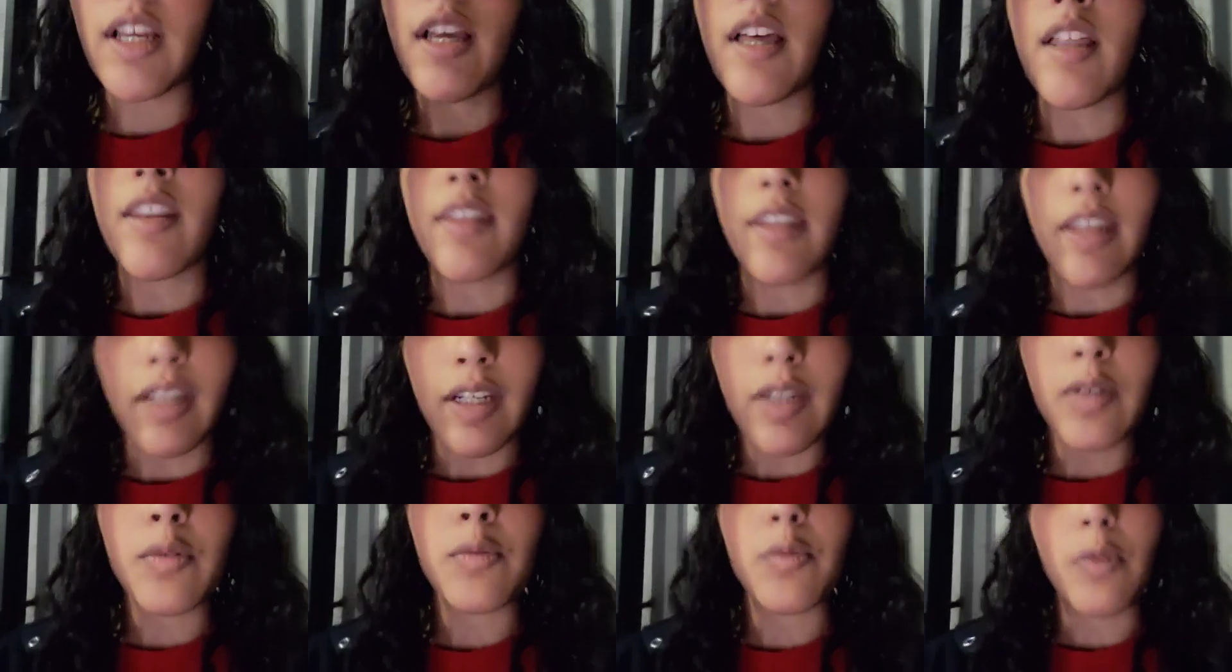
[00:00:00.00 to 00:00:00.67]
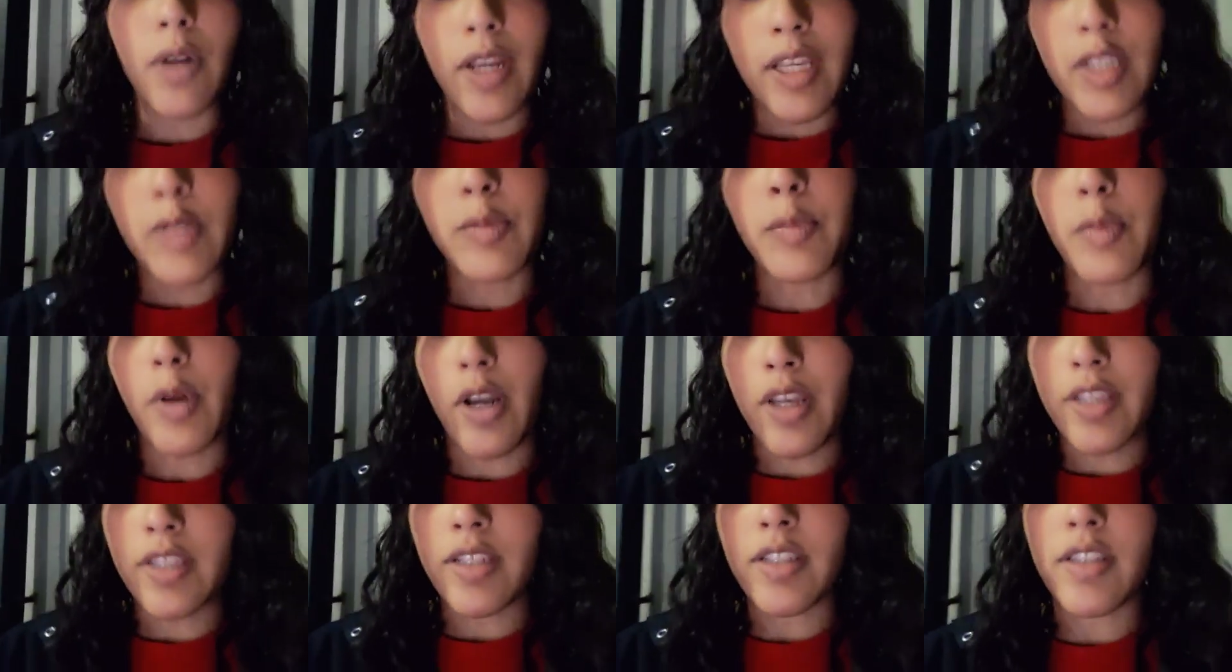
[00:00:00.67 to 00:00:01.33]
they can raise
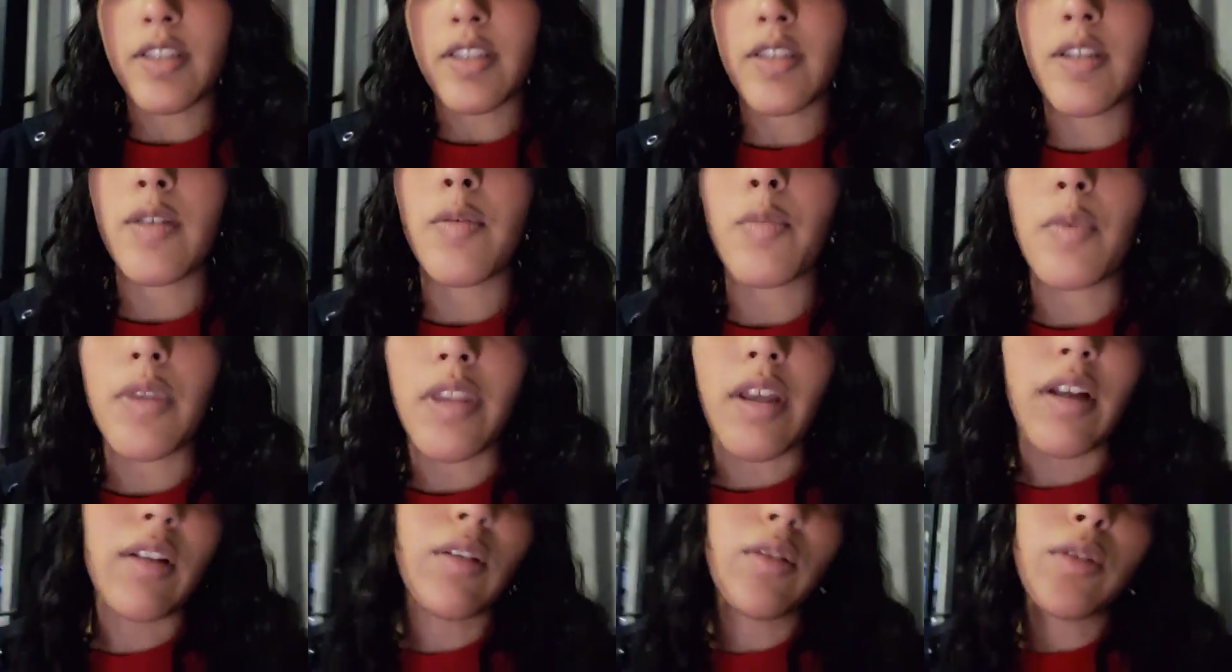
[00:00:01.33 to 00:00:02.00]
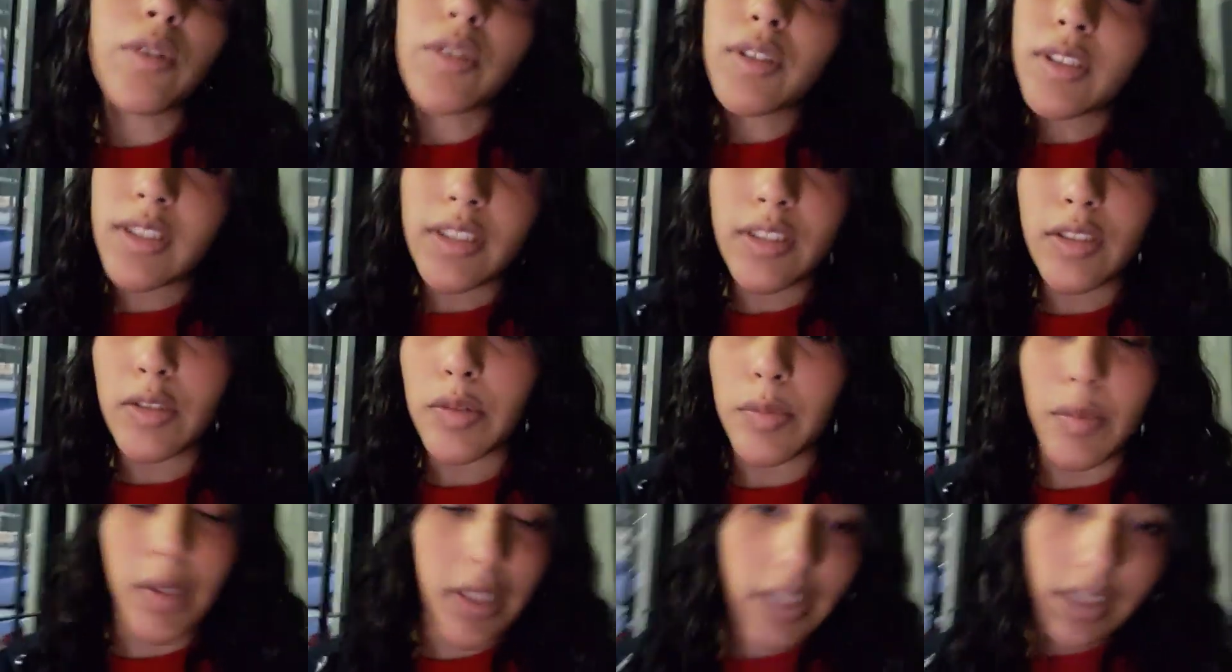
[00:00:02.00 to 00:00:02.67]
prices without losing too
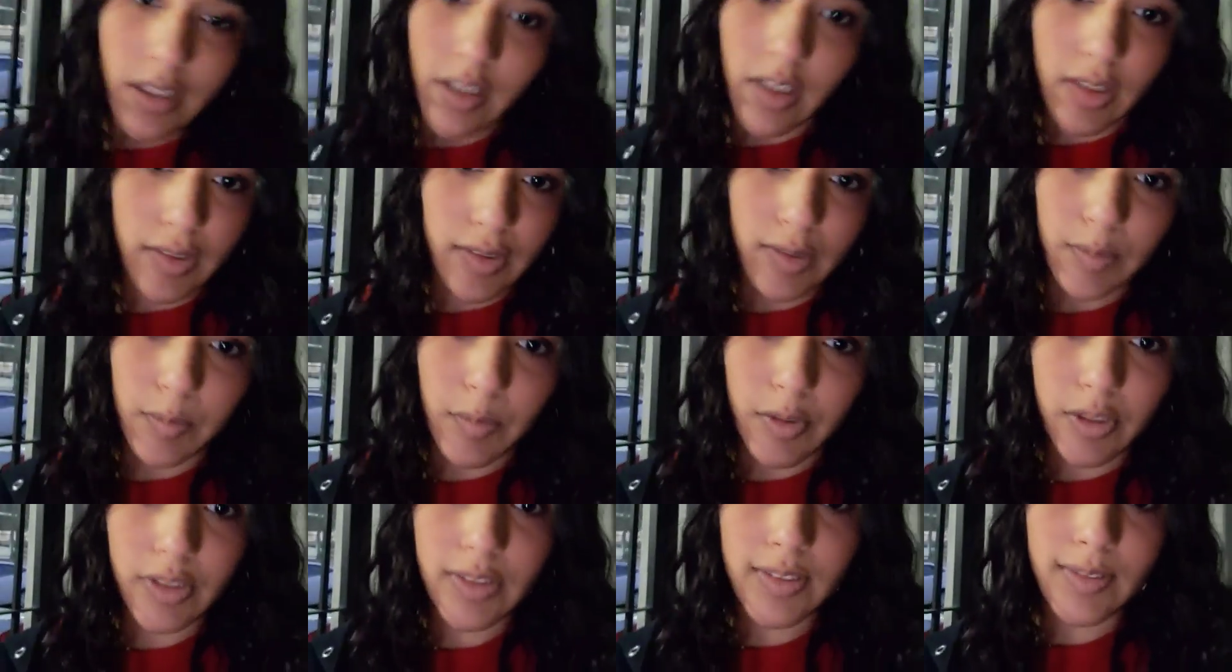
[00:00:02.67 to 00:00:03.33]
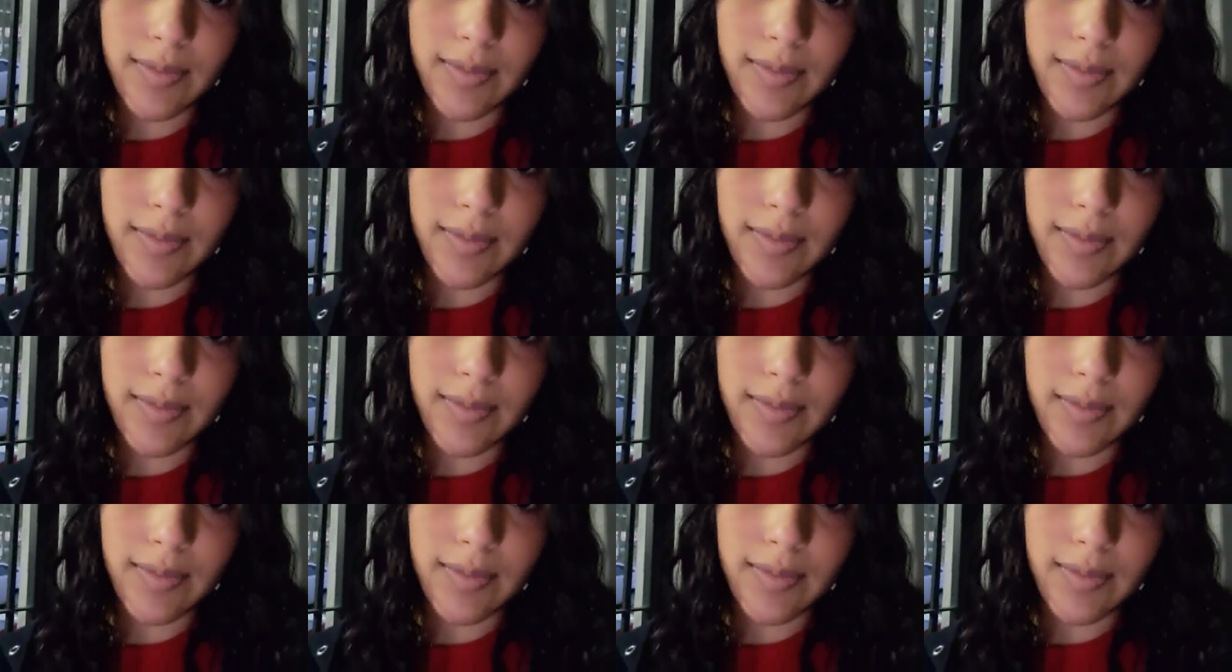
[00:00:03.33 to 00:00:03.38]
many customers.